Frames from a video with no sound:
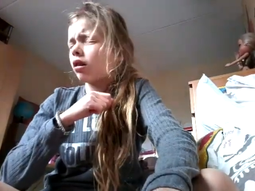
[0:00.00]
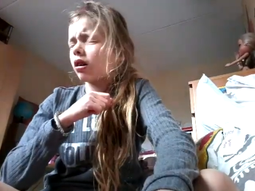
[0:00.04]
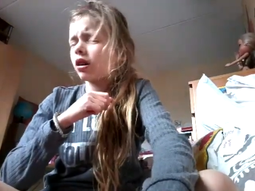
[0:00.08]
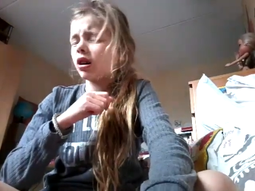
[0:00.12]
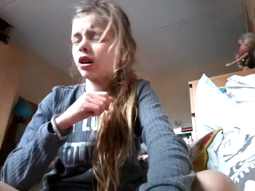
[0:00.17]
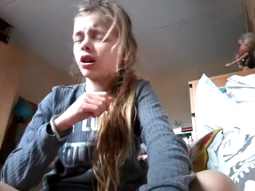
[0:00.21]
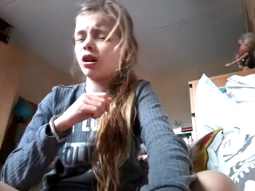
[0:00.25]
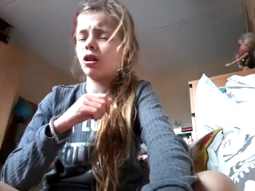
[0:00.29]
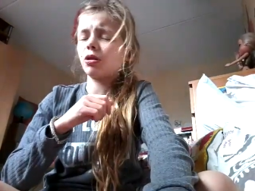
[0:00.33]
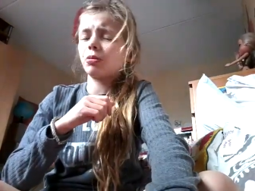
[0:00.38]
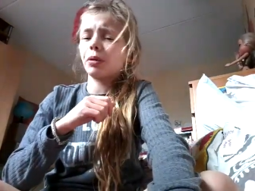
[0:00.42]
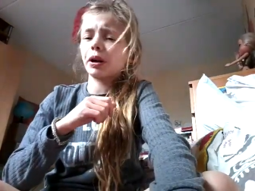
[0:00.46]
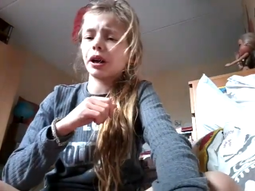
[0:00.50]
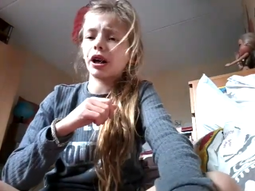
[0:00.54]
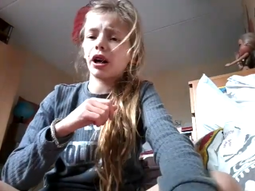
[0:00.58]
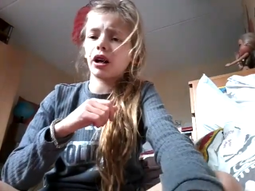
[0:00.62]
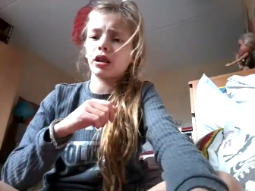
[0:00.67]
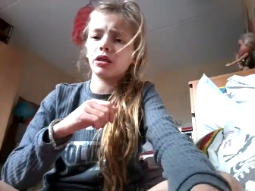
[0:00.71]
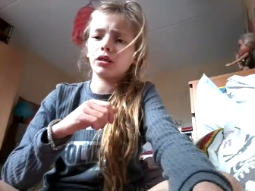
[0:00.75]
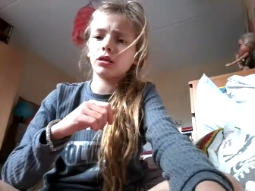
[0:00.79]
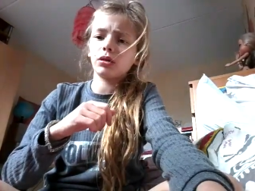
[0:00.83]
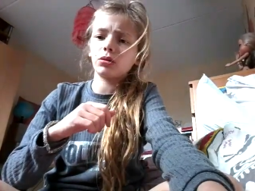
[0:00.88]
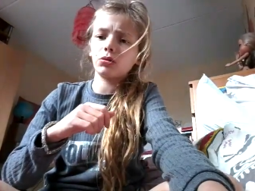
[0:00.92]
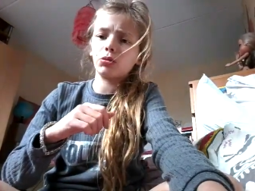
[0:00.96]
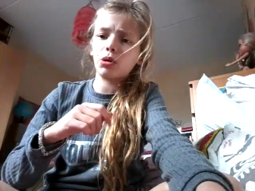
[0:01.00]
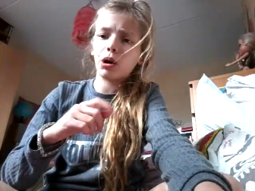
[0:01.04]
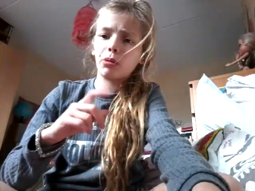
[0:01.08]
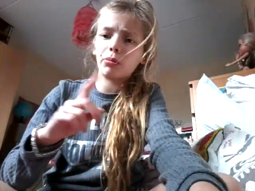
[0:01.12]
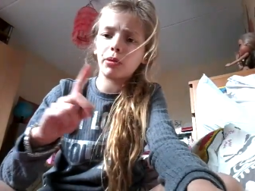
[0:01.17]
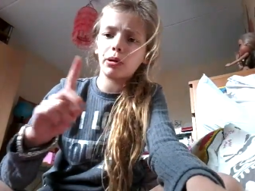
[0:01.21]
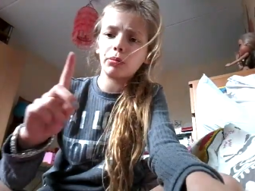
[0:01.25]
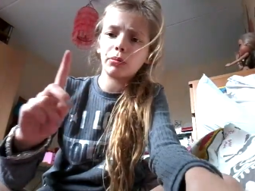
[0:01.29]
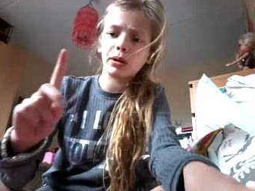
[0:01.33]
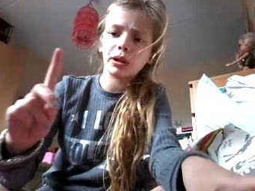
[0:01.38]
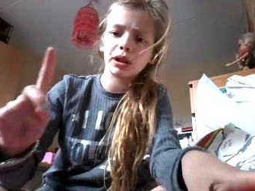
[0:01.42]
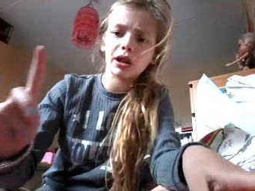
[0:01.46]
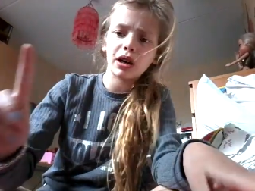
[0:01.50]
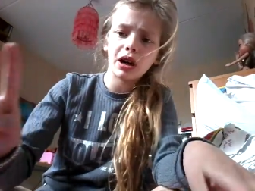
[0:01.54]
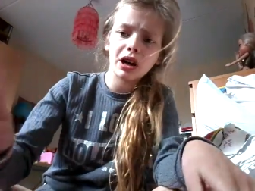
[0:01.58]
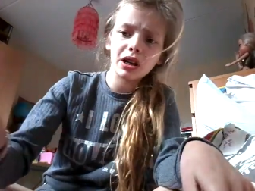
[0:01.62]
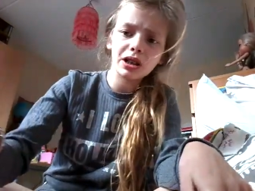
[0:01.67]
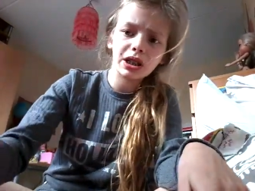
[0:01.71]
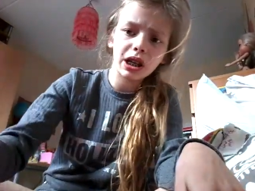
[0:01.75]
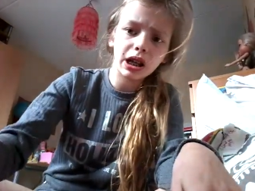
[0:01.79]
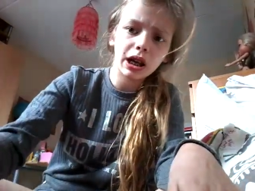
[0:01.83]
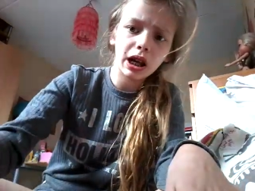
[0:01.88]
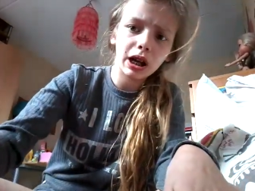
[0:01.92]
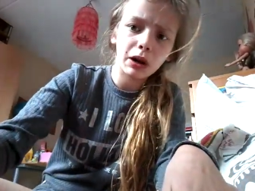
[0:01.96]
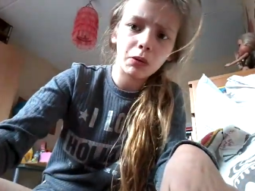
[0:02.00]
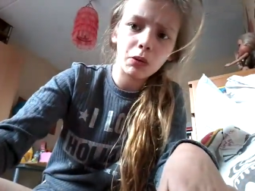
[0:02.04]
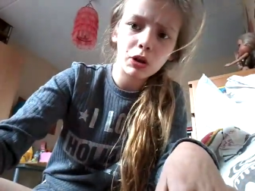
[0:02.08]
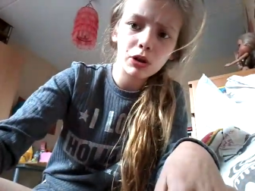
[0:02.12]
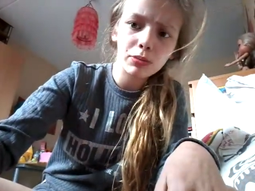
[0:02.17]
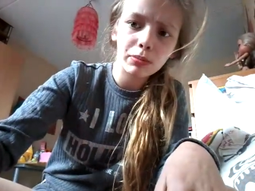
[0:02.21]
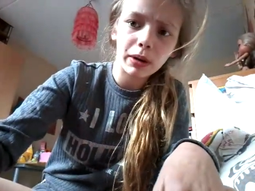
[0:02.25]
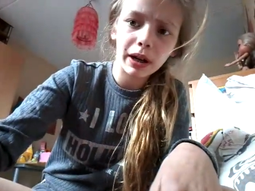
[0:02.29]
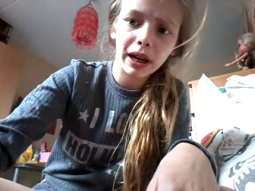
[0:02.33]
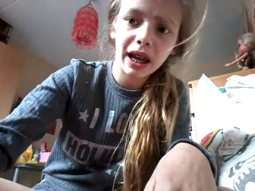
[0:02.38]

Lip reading: Oh my god, one moment guys, I'm gonna wash my